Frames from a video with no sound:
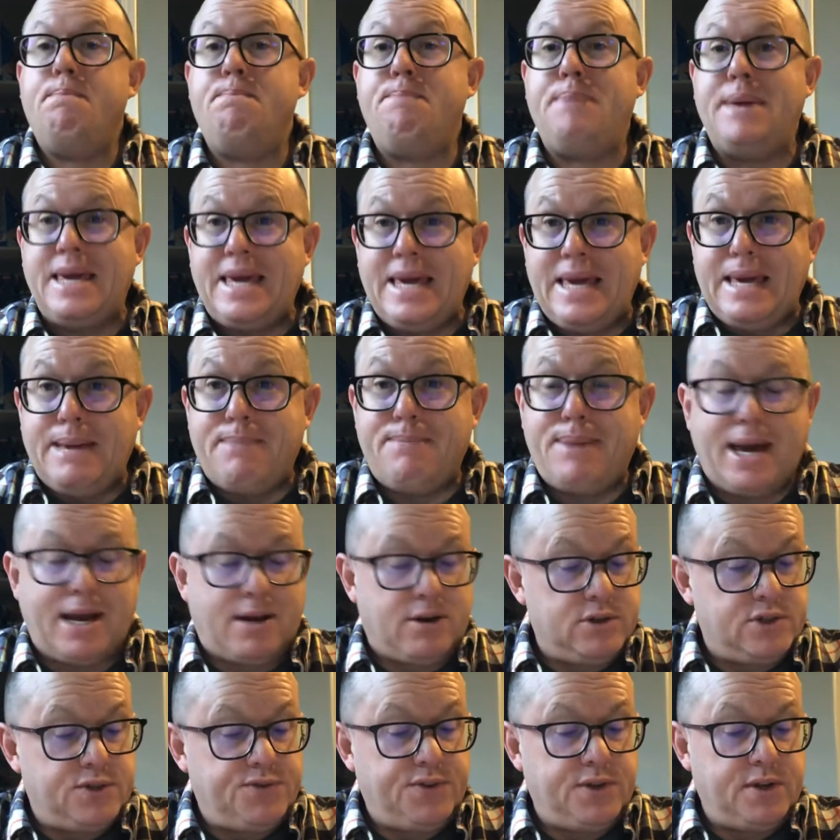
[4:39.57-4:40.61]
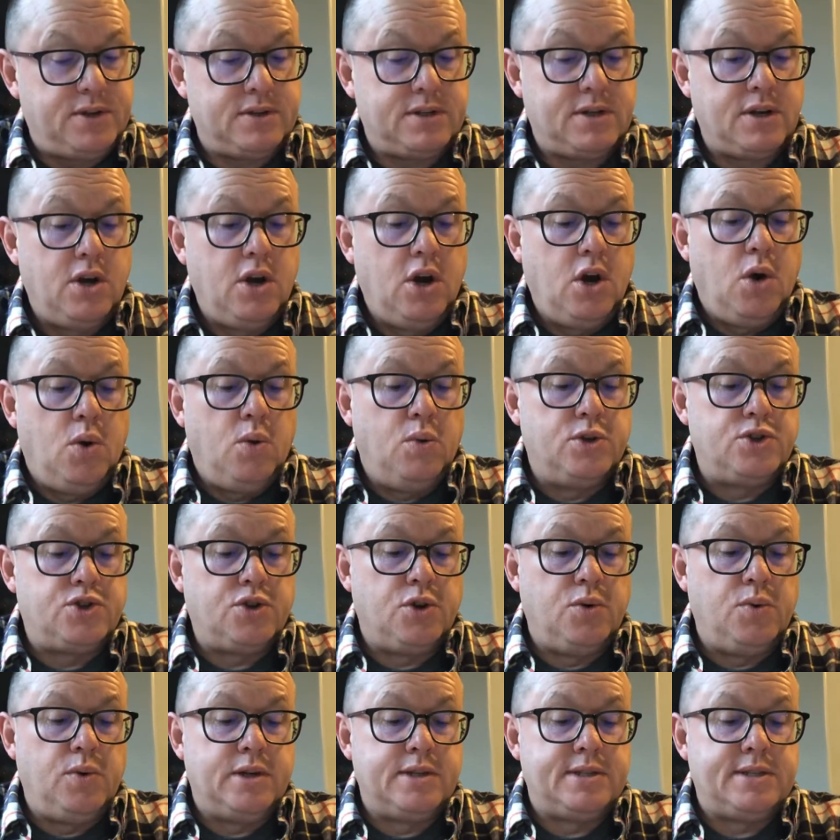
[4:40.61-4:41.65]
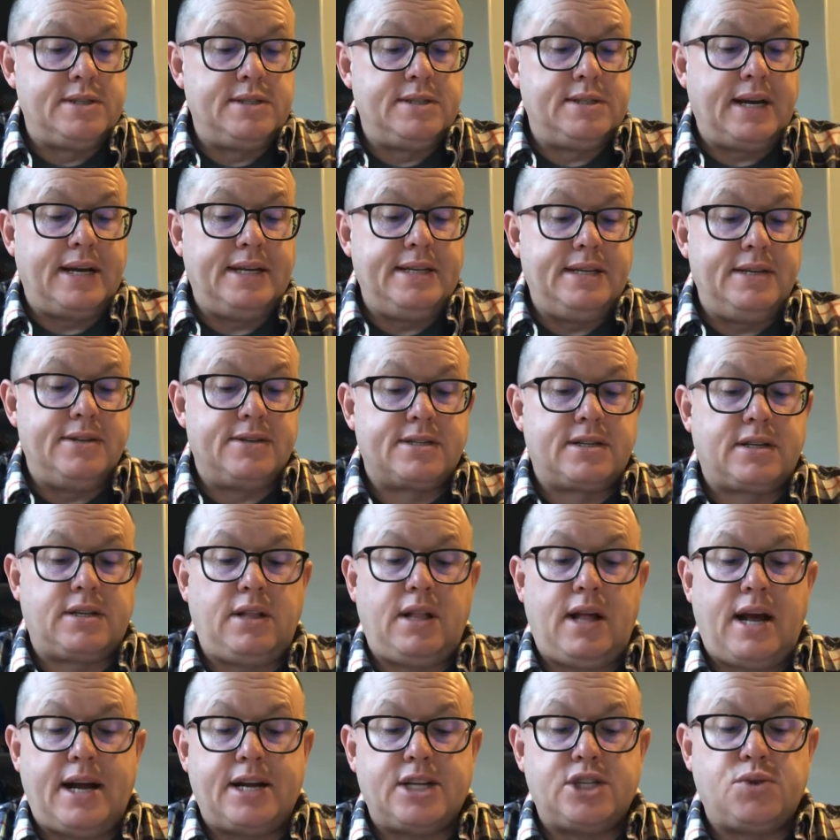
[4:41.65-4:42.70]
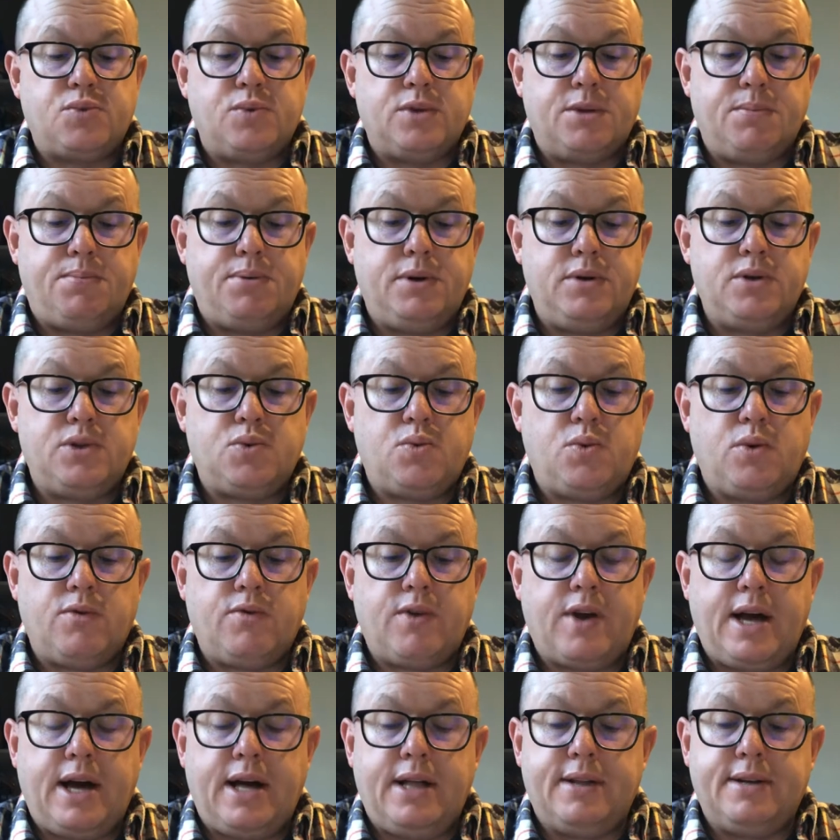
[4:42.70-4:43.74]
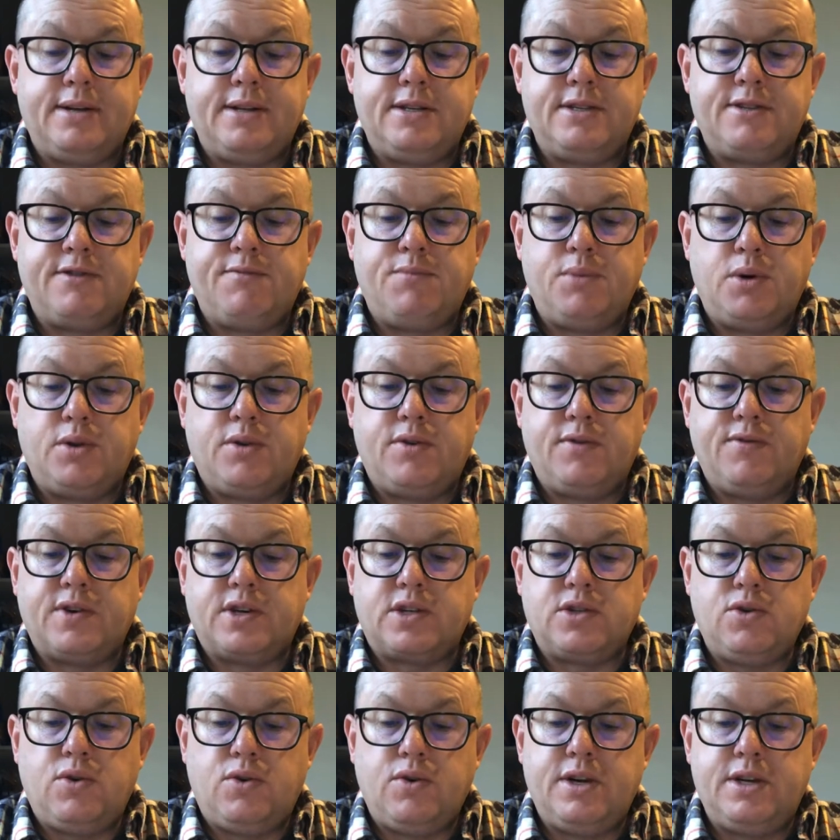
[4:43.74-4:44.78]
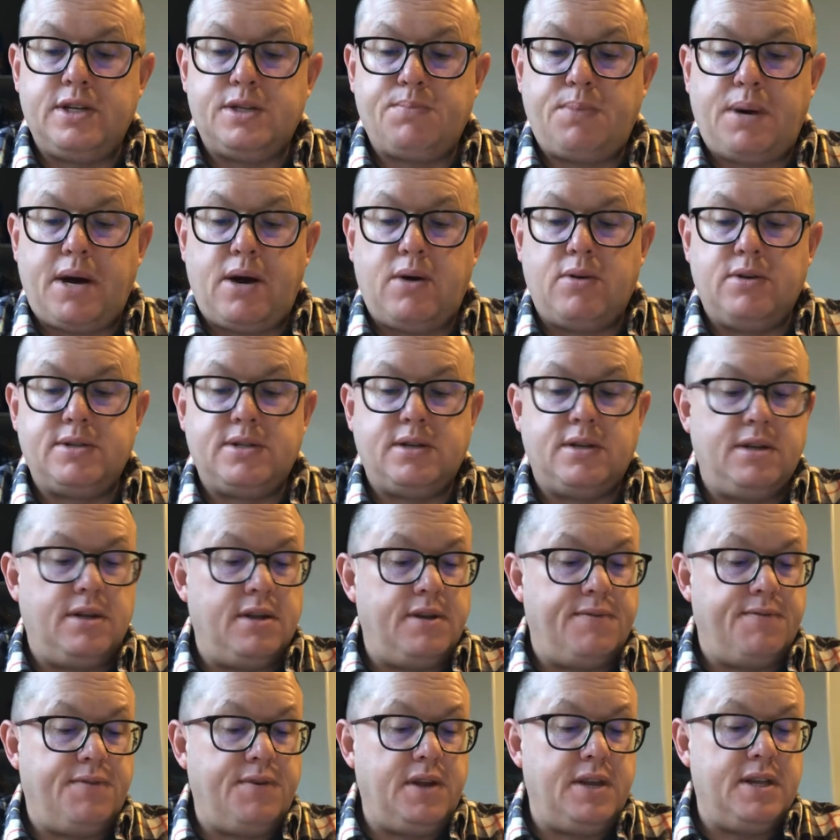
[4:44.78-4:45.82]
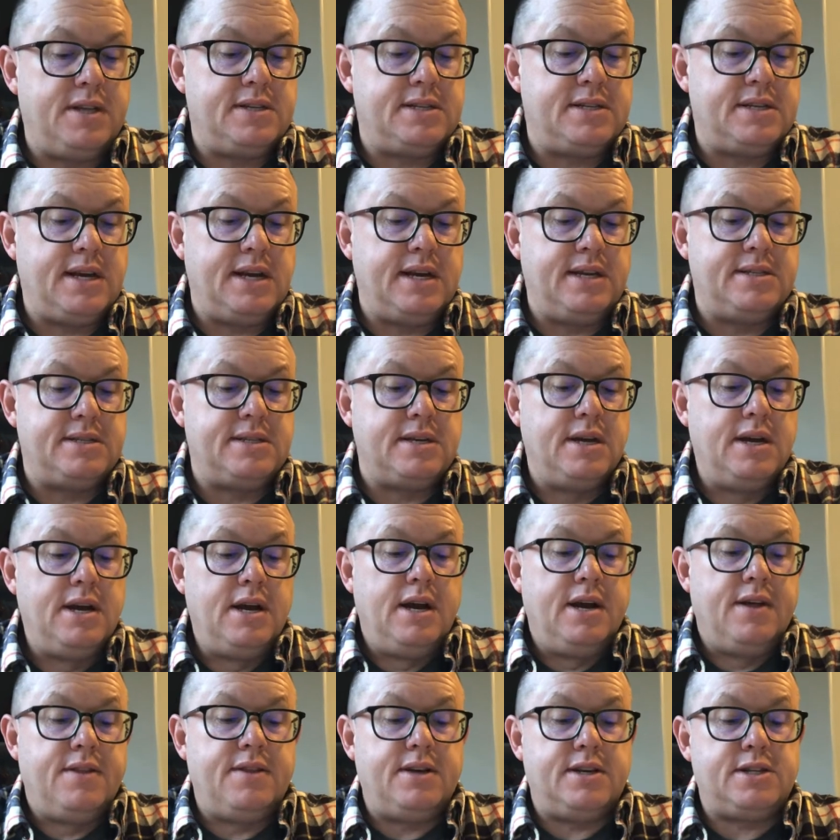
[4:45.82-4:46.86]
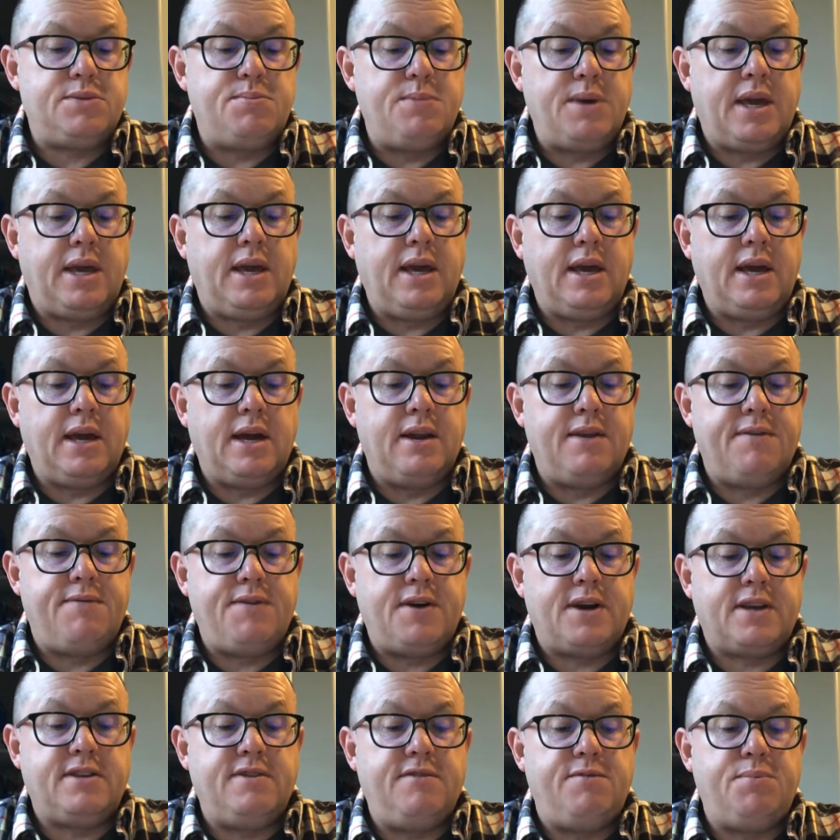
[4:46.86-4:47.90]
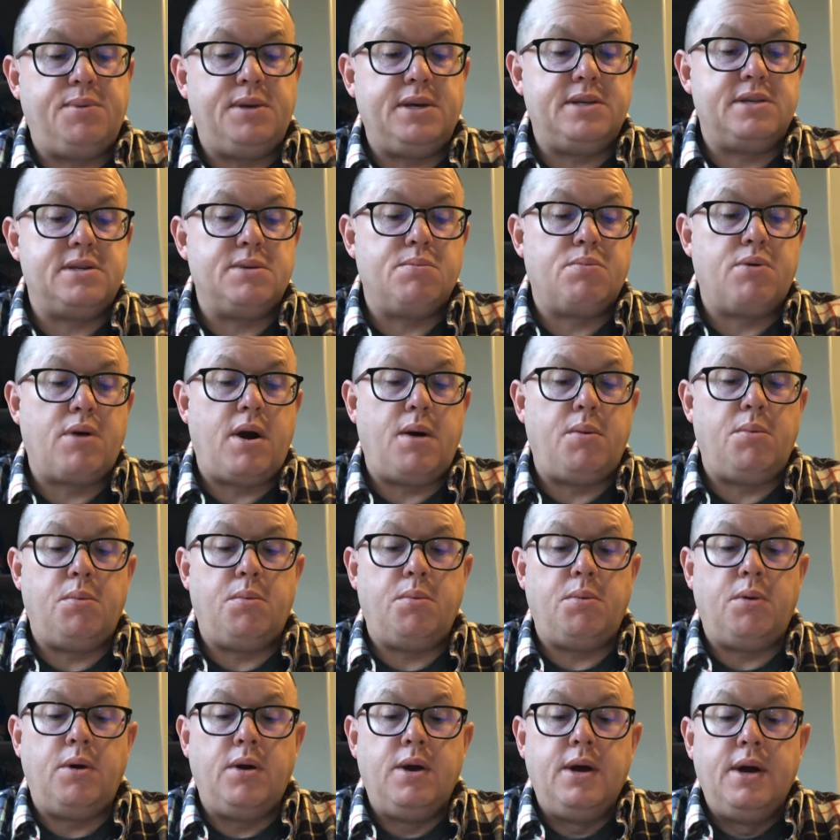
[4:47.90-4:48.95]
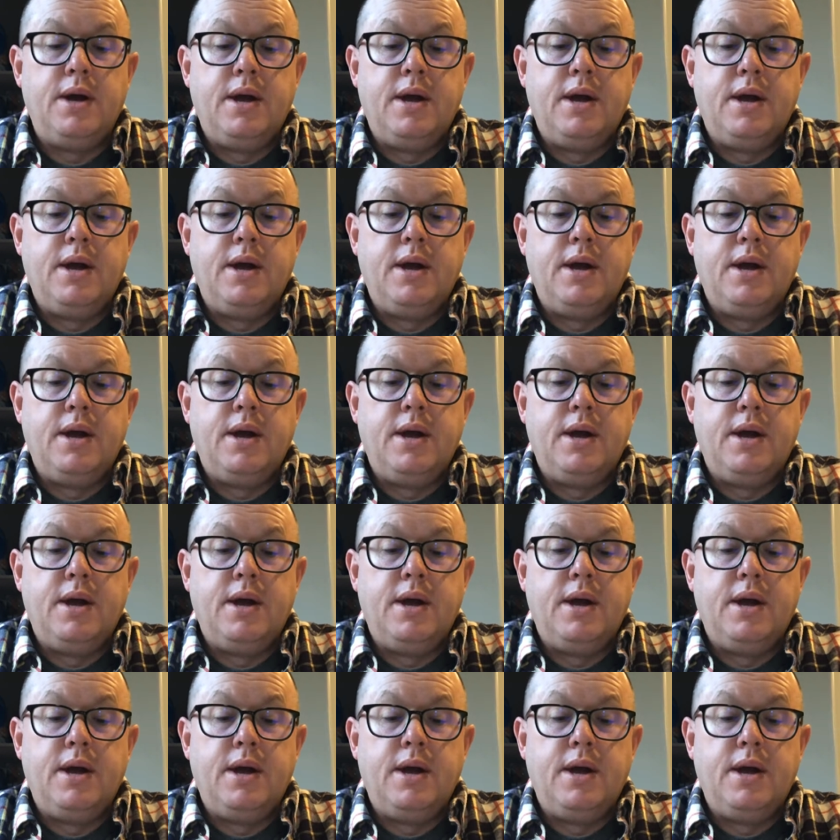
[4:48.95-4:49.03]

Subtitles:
B, Bakersfield. Woodrow Wilson's ideals clash with the post-war realities of both the victorious powers and the defeated states, thus making an effective peace improbable.